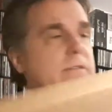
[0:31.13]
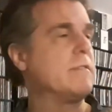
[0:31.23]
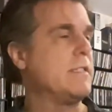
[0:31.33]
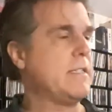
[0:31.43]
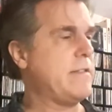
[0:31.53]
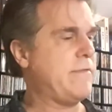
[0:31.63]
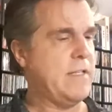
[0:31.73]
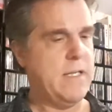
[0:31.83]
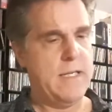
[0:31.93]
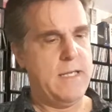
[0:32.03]
arrived.
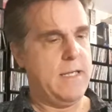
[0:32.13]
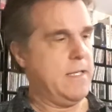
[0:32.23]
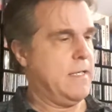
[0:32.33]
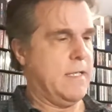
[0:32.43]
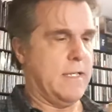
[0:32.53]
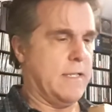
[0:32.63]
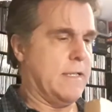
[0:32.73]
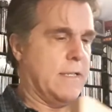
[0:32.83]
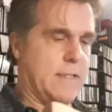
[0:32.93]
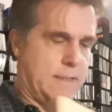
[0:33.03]

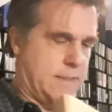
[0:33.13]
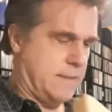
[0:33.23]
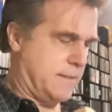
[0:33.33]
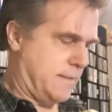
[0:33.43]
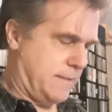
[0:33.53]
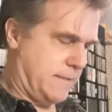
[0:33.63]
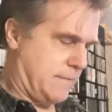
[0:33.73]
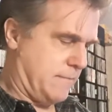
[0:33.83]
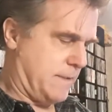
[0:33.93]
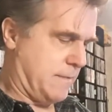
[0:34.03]
Uh, see
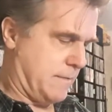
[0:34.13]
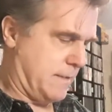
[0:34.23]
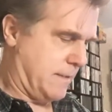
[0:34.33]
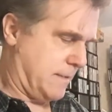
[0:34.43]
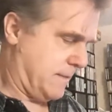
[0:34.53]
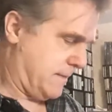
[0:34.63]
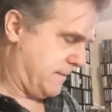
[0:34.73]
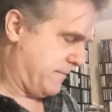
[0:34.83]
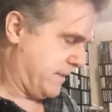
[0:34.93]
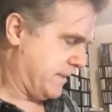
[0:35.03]
how we can,
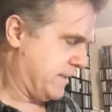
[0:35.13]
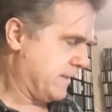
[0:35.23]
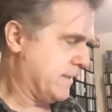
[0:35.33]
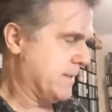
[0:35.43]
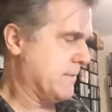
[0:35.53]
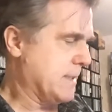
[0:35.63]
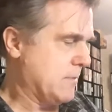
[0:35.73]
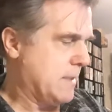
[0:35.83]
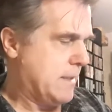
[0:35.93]
see if I can get in here without...